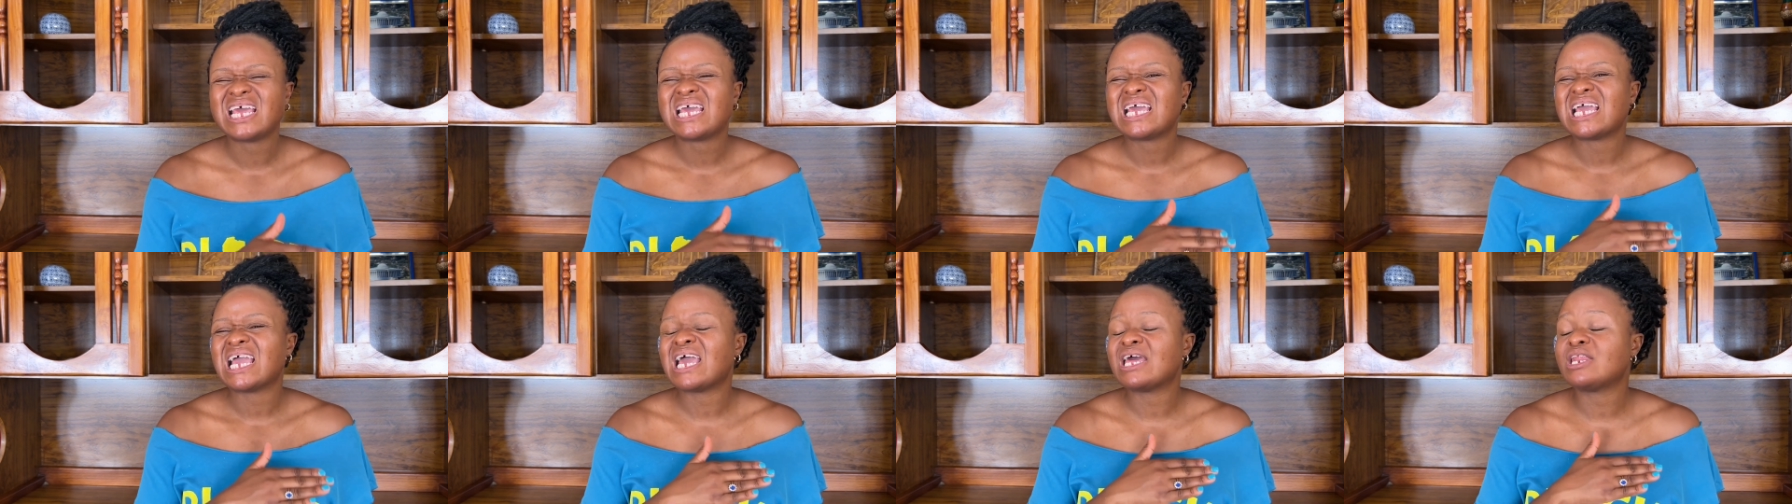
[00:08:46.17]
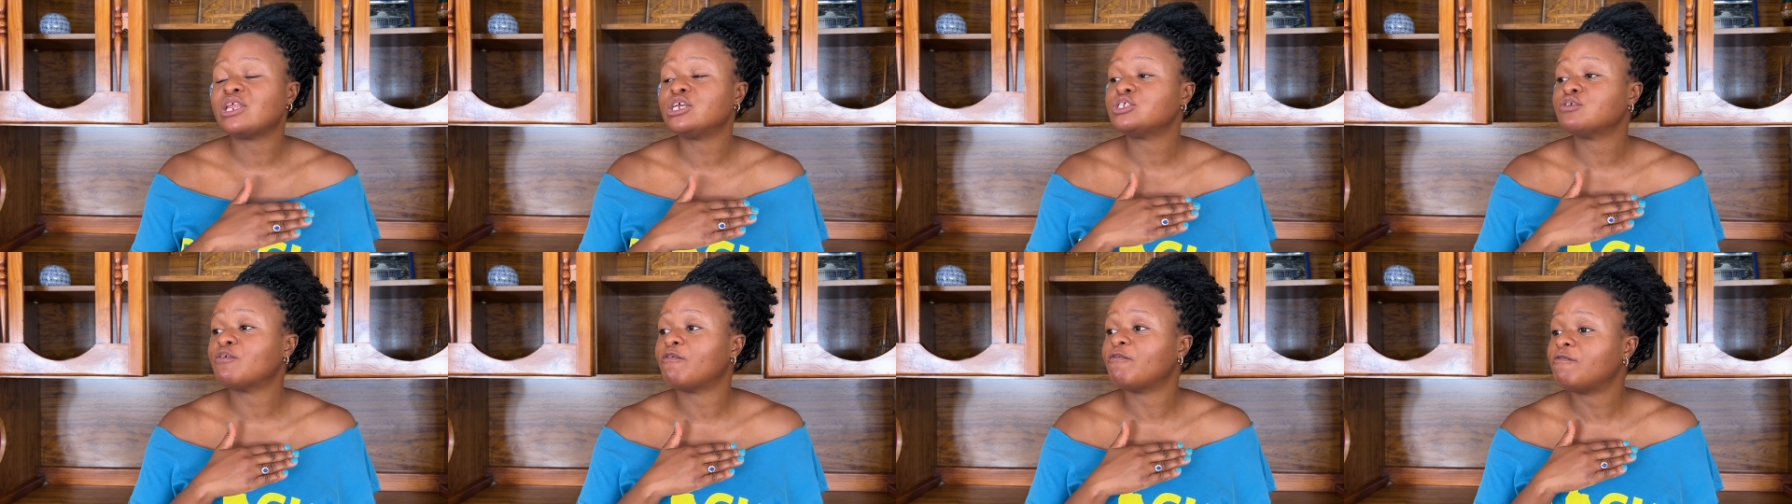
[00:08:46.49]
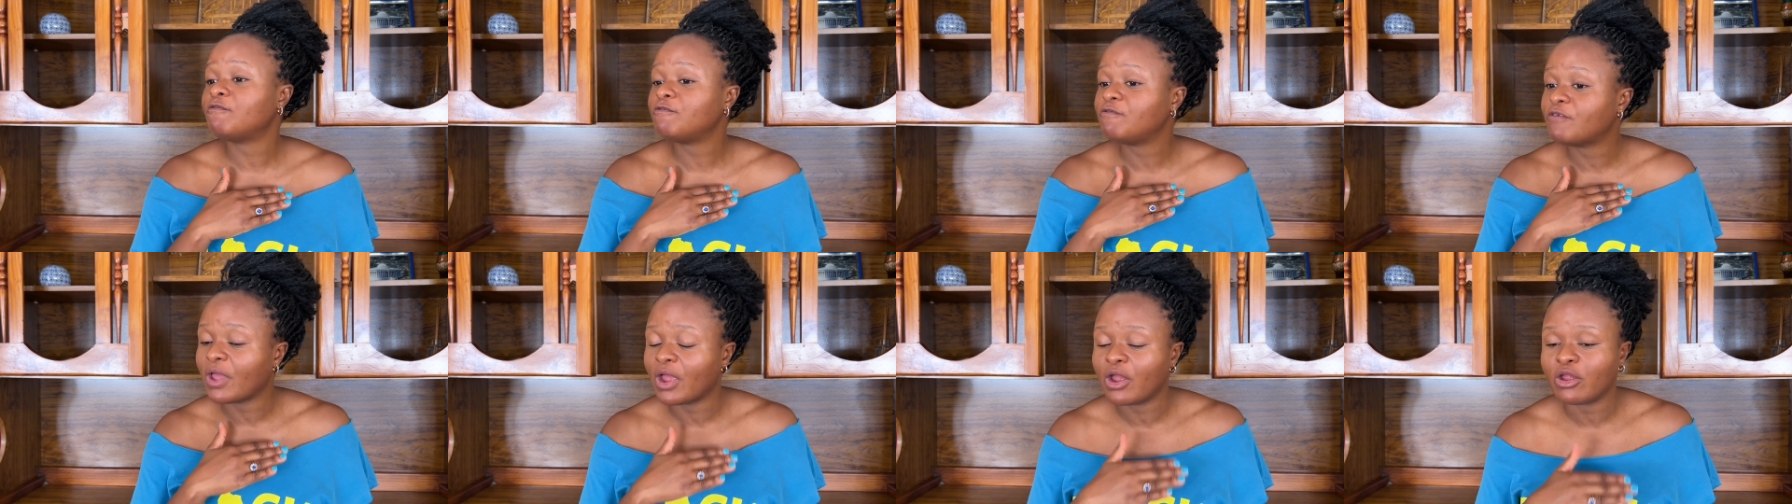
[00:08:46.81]
it is
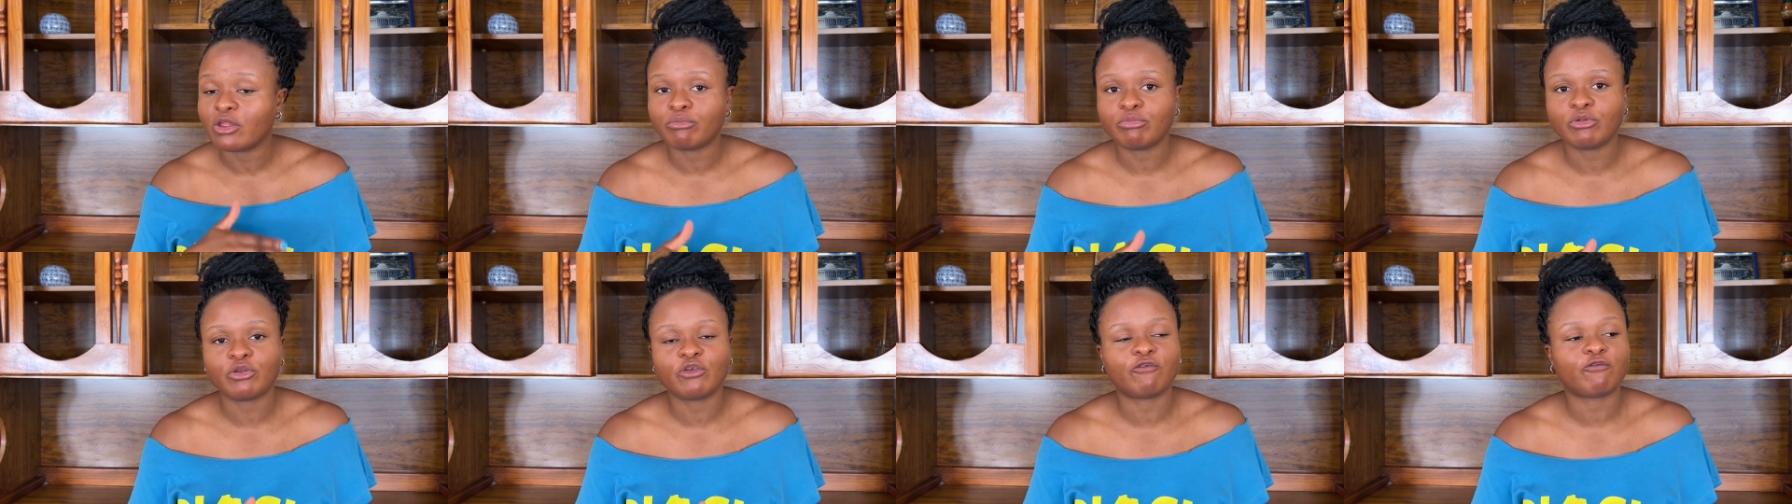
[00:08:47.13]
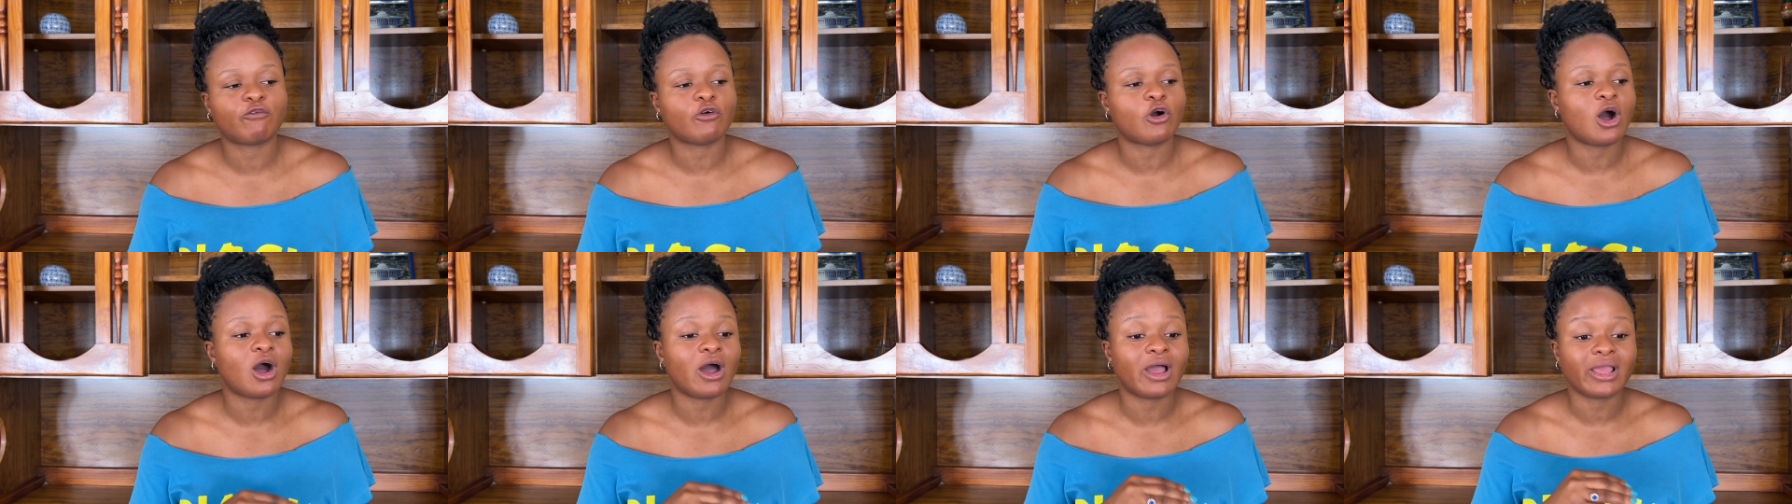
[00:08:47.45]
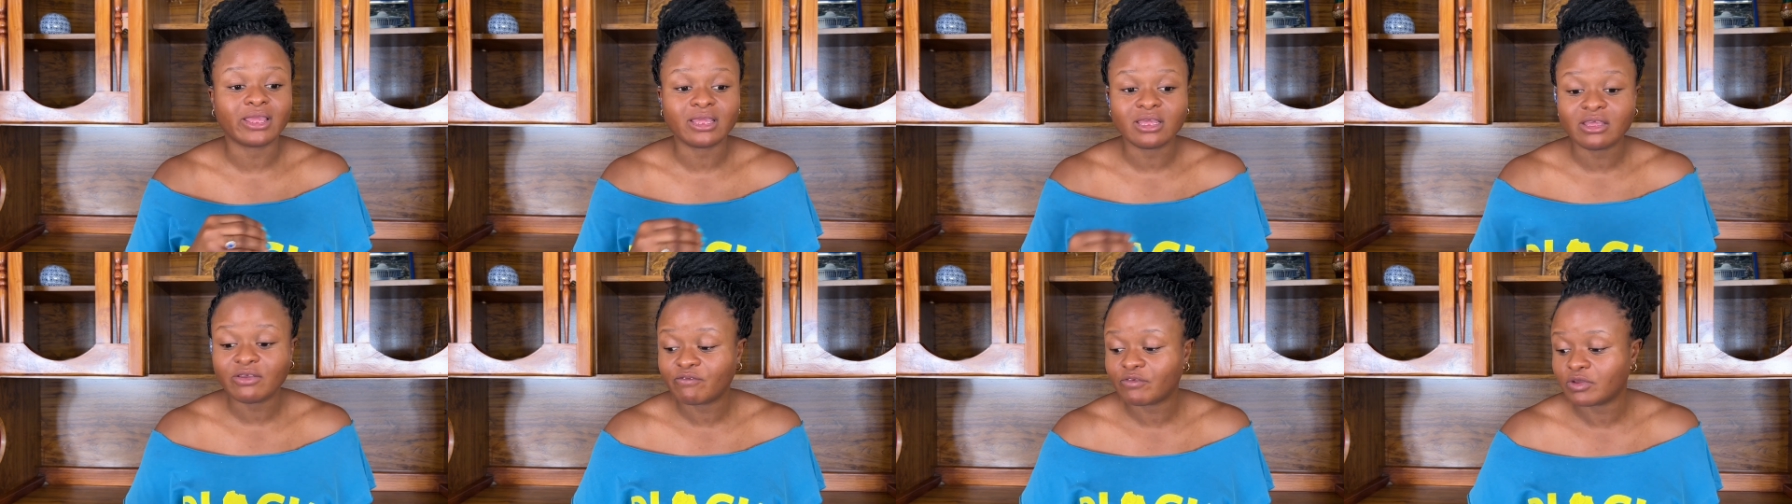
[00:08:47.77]
very beautiful how
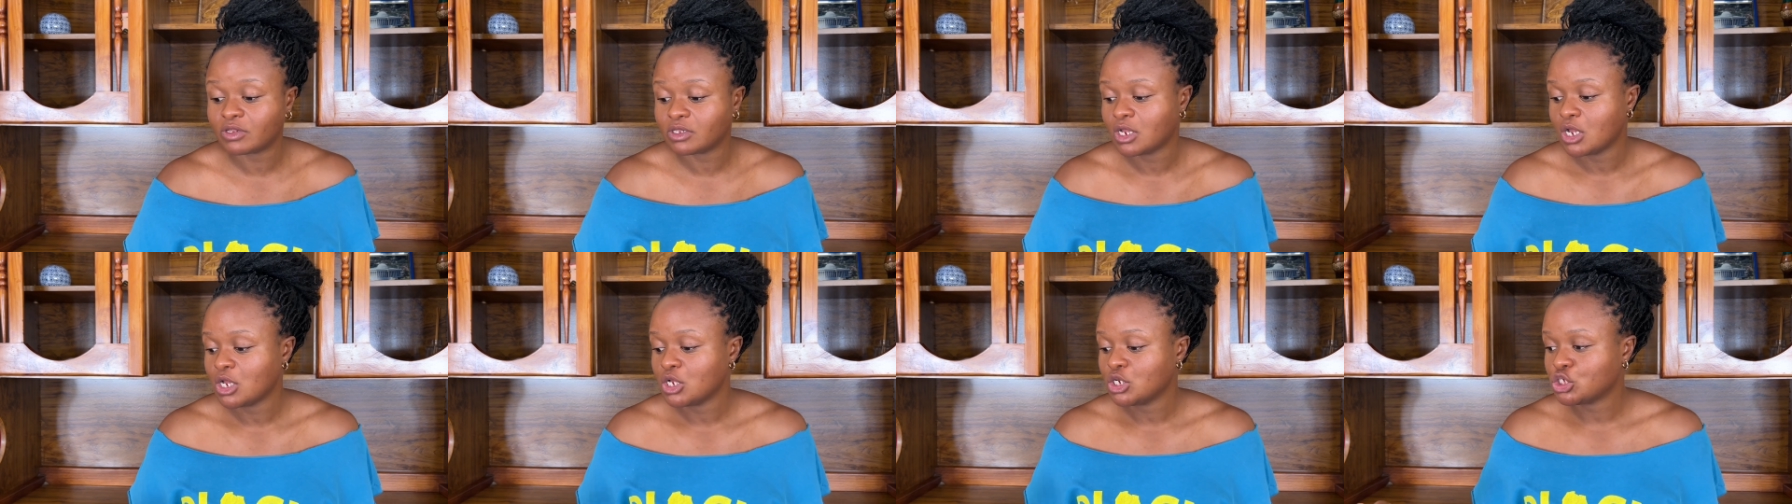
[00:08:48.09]
even